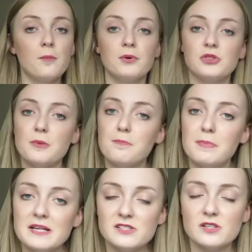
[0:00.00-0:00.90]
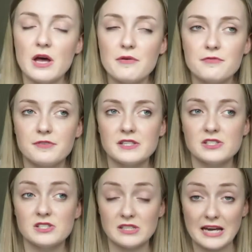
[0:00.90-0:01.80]
But the bit of
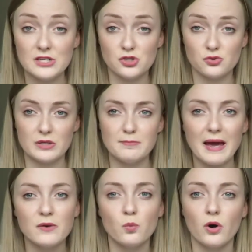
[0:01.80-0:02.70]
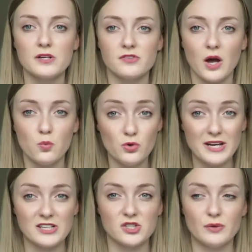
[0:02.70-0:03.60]
stationery pen-wise I would
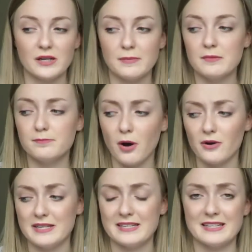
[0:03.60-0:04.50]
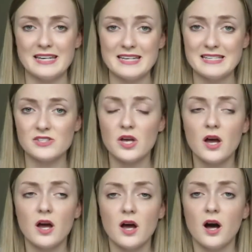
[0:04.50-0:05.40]
actually recommend buying is
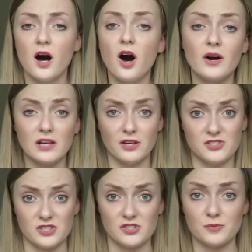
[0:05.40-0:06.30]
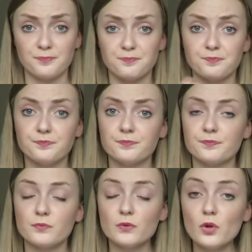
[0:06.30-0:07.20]
highlighters.
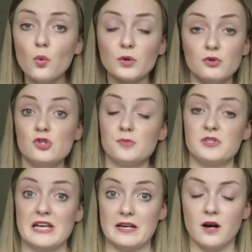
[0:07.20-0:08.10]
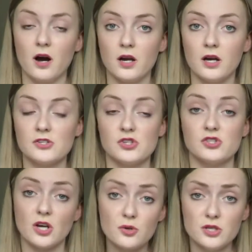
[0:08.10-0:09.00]
100%. Highlighters are
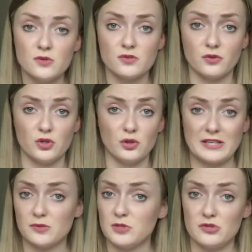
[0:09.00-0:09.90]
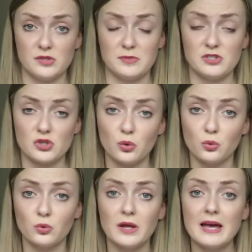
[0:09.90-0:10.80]
so useful, you'll end up using them in
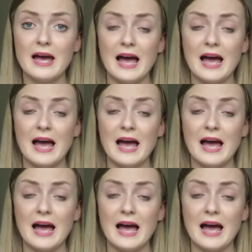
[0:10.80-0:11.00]
school.